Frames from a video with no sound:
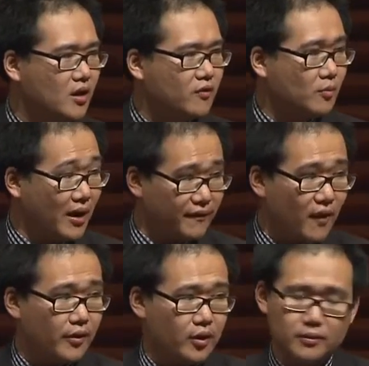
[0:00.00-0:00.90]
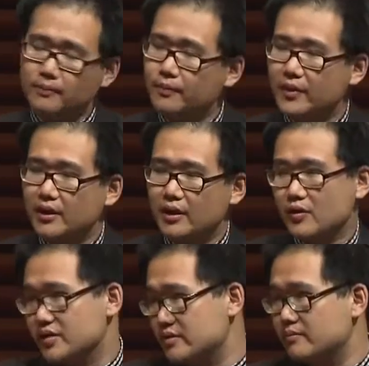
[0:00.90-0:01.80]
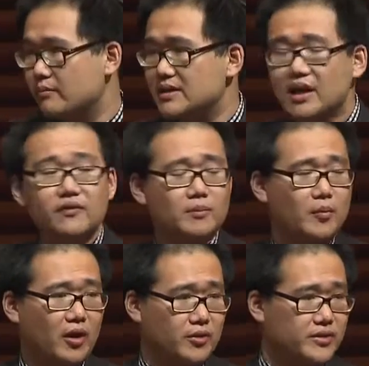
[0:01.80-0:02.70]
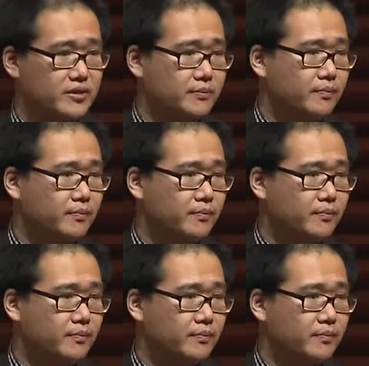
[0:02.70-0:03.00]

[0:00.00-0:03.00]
For my father, it was myself and my brothers.